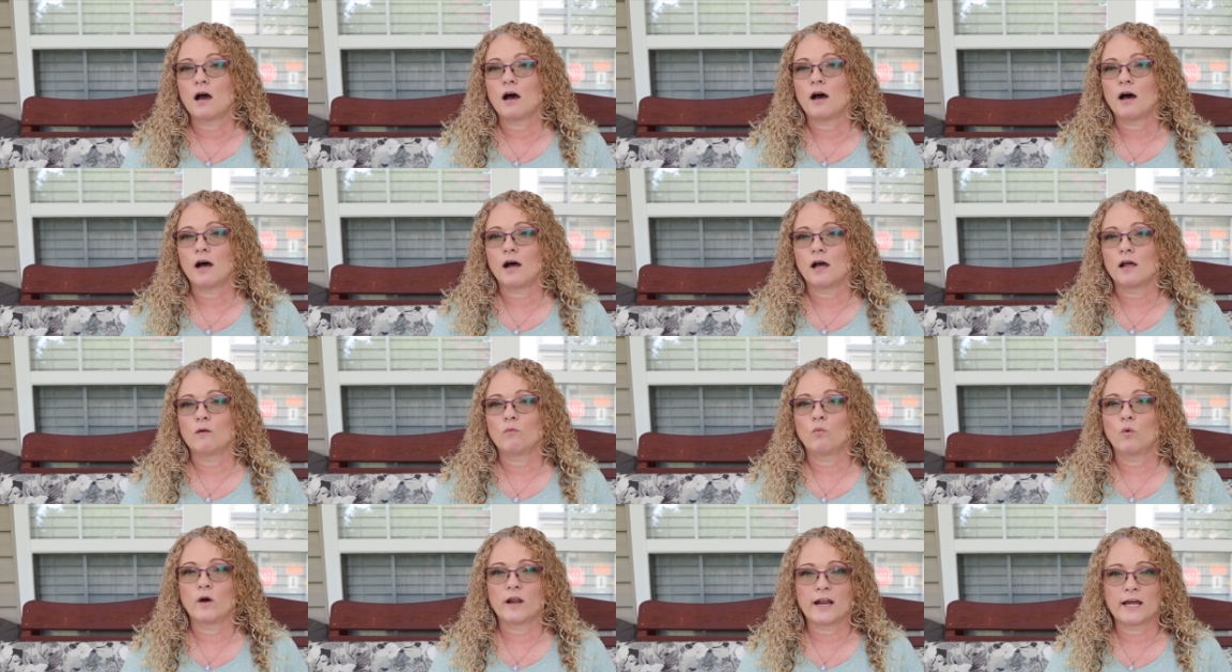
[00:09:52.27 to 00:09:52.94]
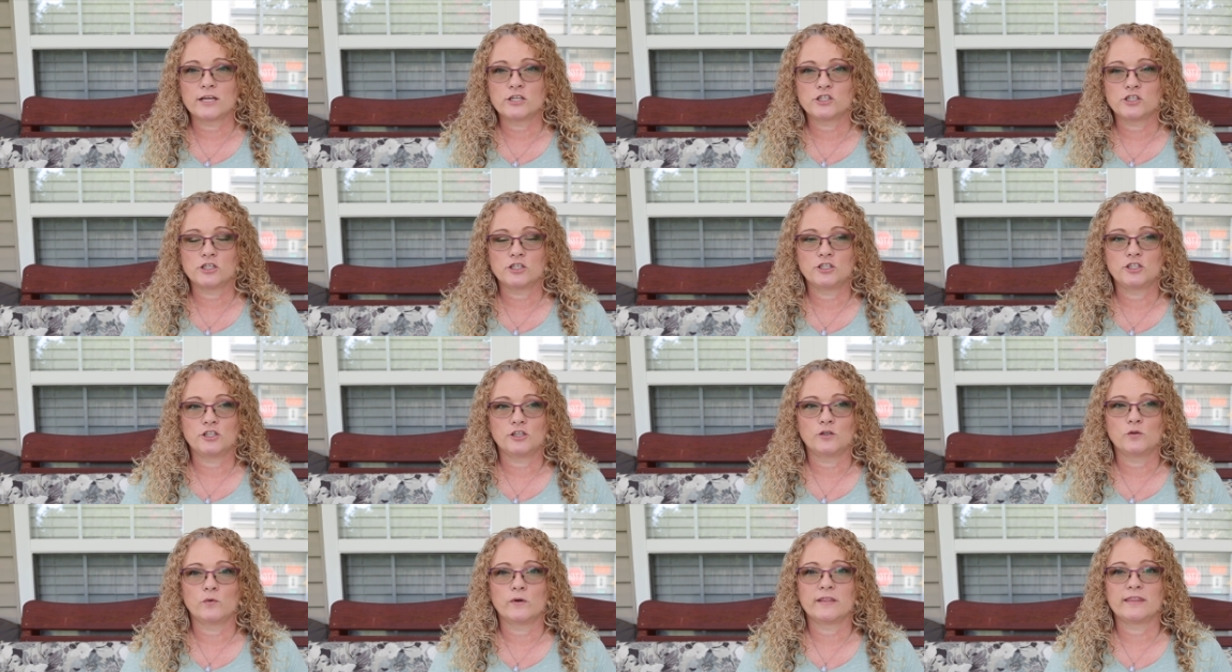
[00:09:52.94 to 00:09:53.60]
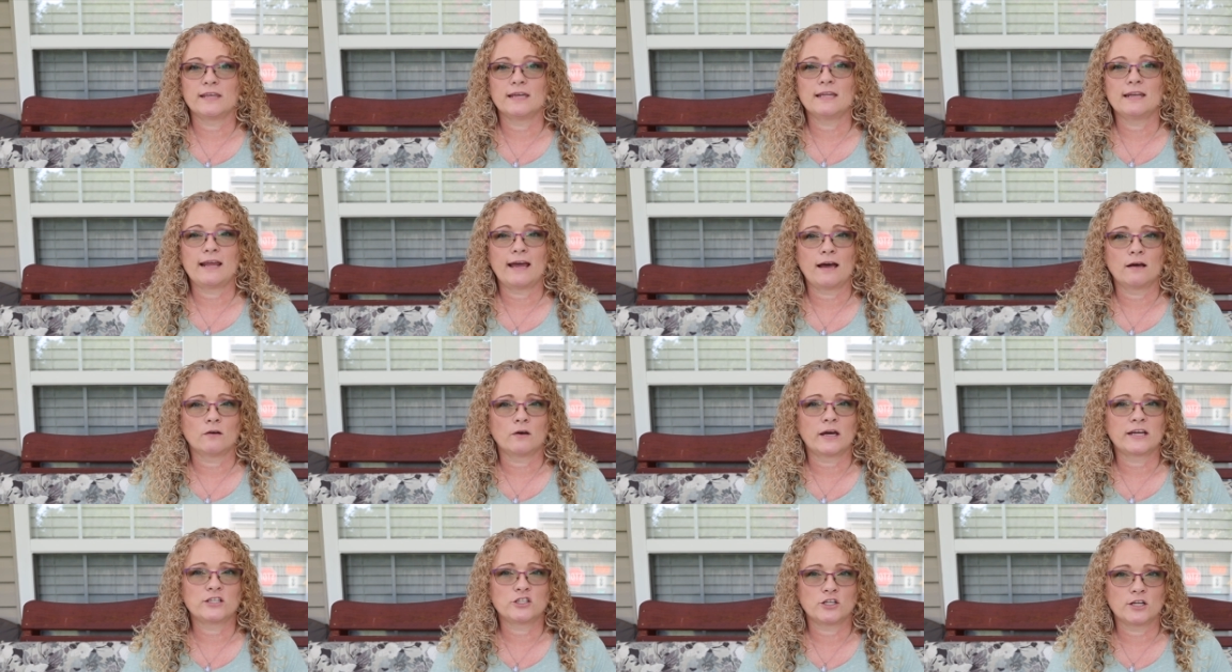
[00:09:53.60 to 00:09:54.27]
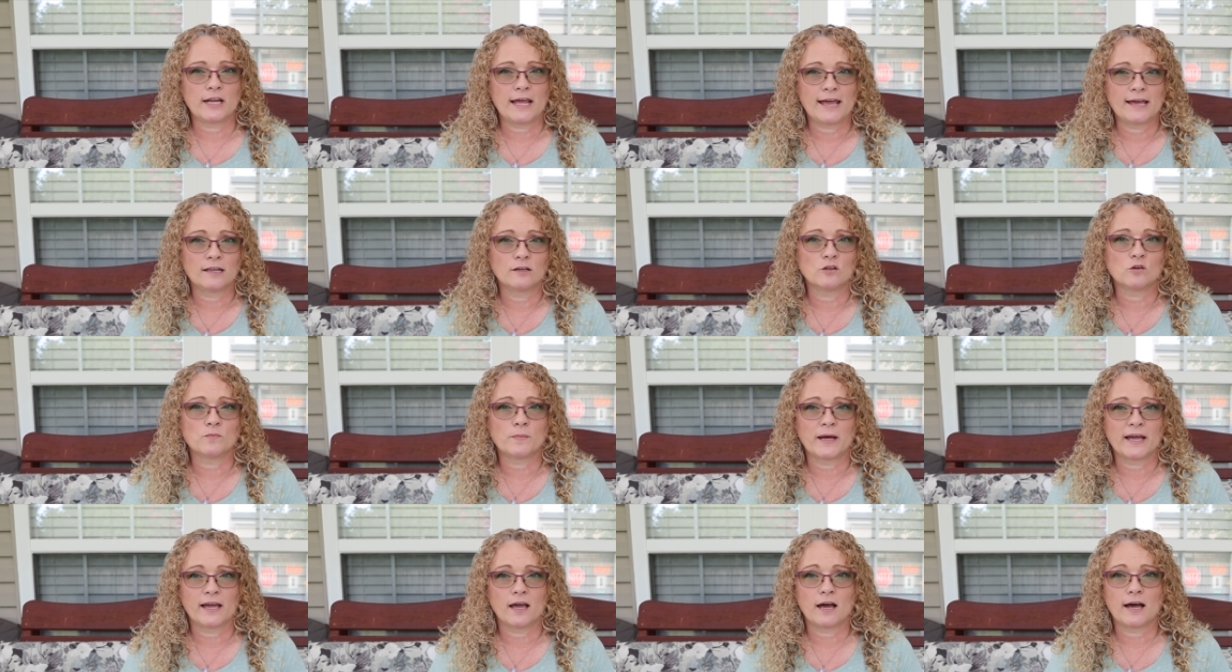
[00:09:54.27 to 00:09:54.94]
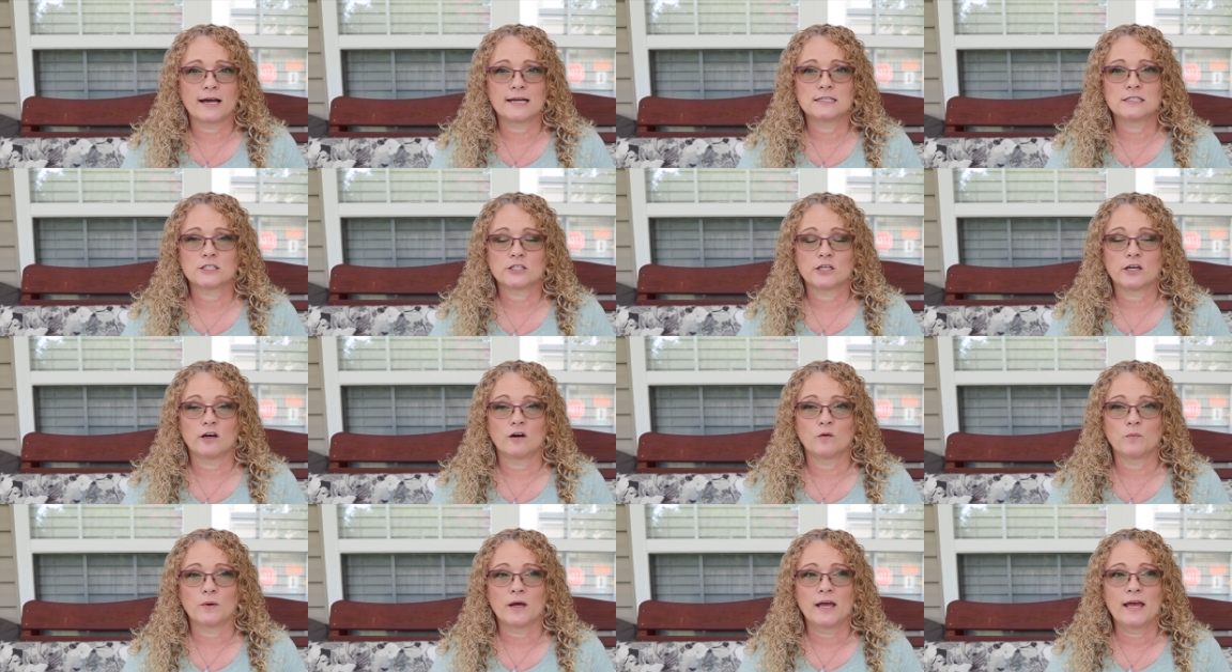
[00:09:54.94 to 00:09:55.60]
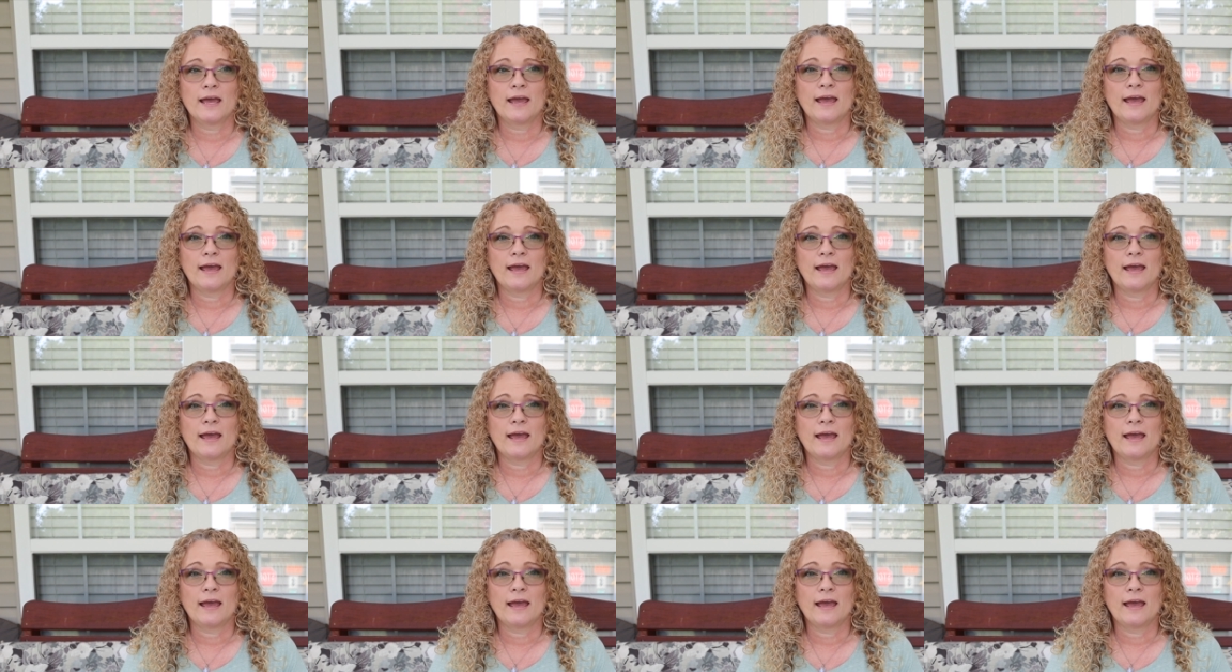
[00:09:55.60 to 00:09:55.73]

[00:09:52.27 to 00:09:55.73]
on what I should do with it and how I should handle my guide scope